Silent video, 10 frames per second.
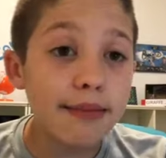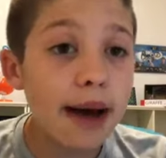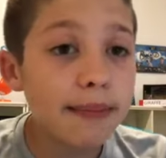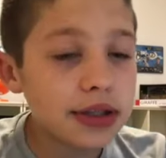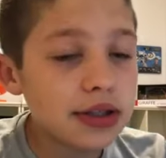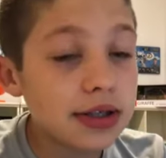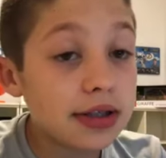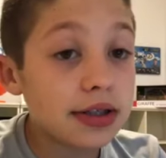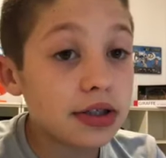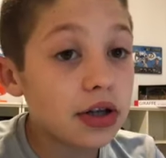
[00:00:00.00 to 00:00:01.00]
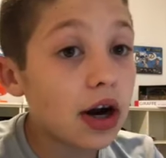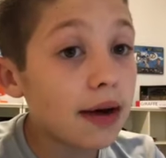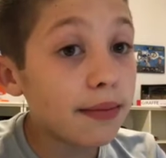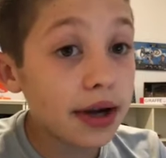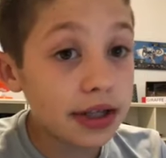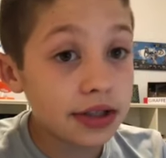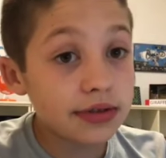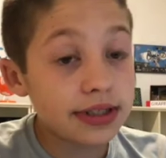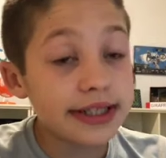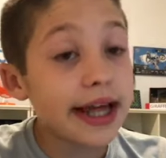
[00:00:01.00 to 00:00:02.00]
Matt Patricia's job, because you
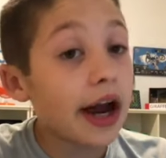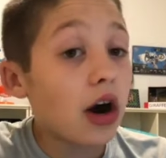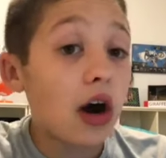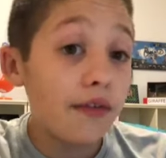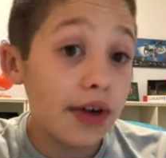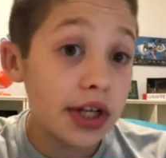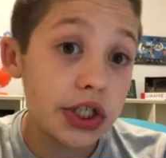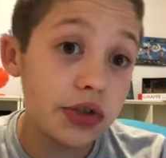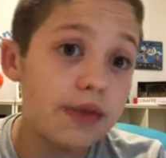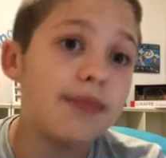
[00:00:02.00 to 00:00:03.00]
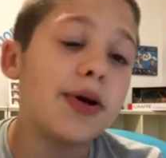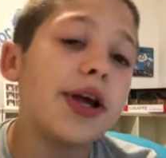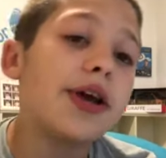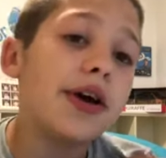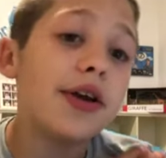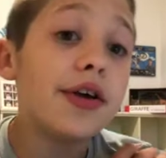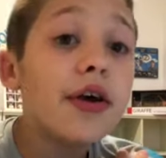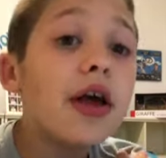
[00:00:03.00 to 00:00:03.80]
see that offense doing pretty good.